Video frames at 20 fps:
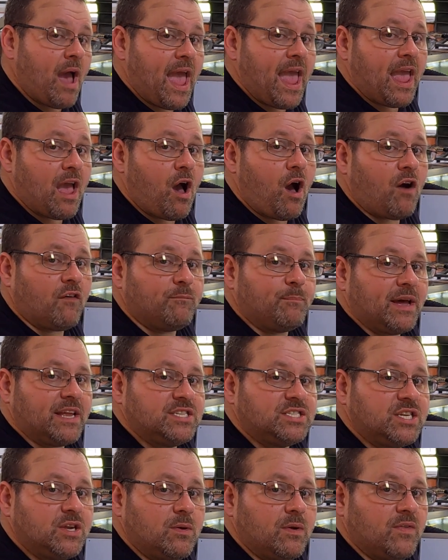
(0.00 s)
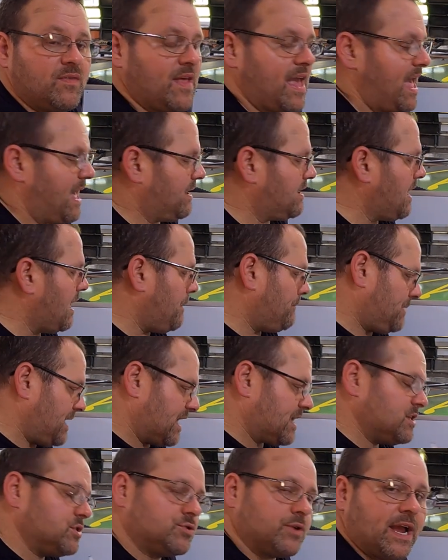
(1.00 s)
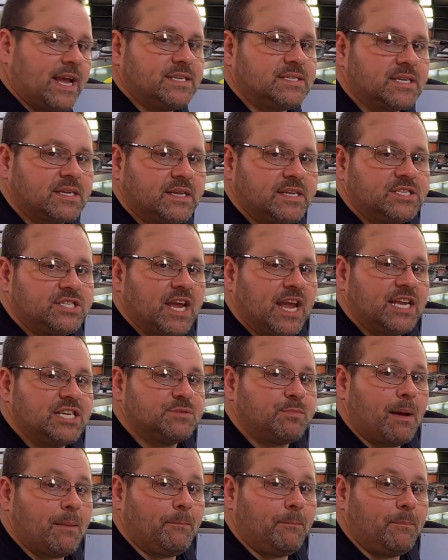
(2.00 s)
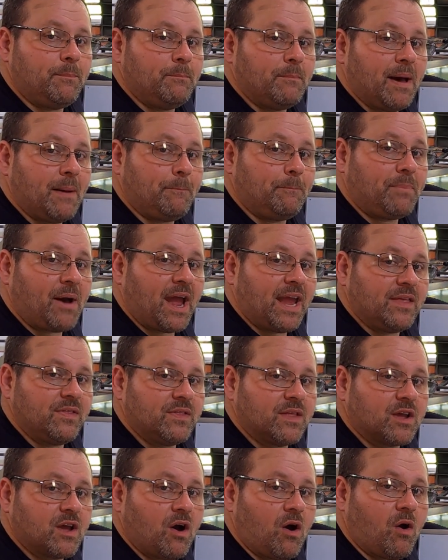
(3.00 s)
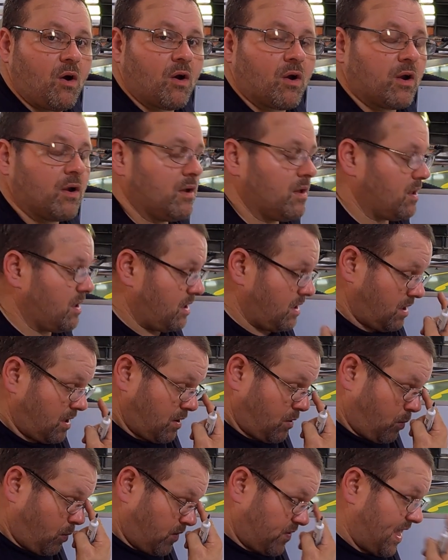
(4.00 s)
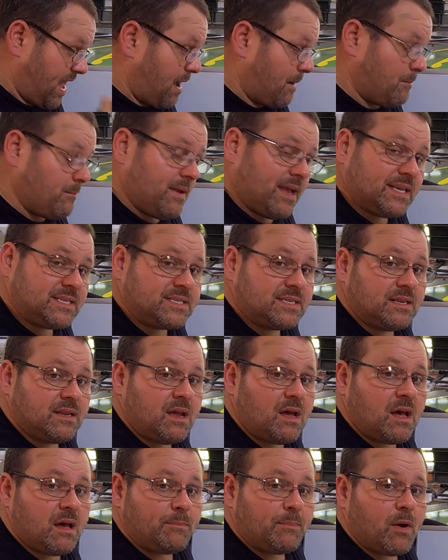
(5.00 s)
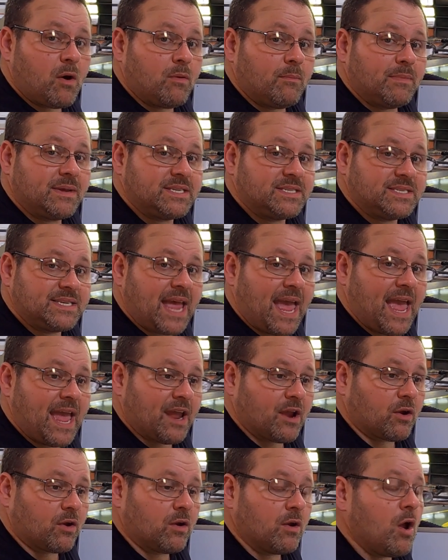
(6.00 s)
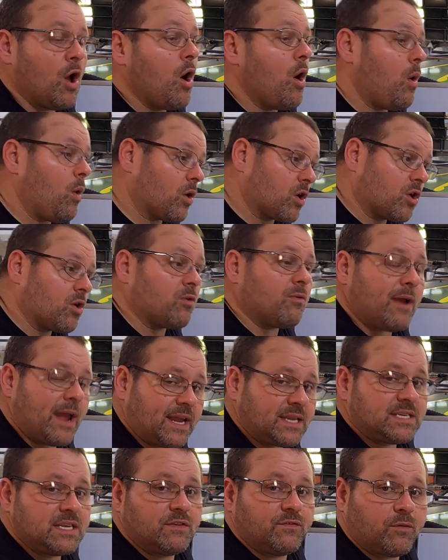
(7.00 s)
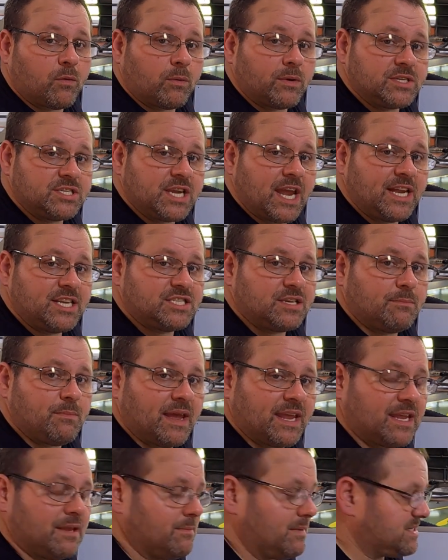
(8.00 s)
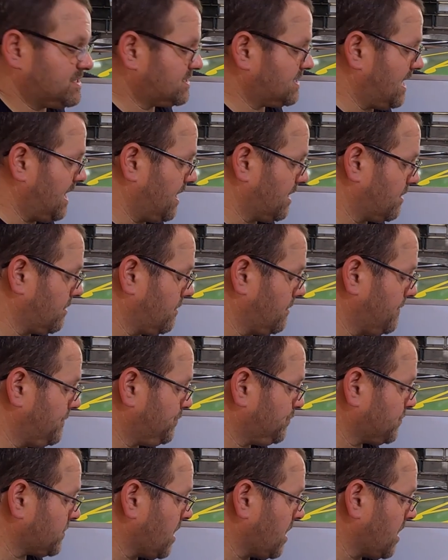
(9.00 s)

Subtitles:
way off by doing that, but I can drastically change my bite in the car without messing up on my stagger or correcting for a change I'm making my stagger.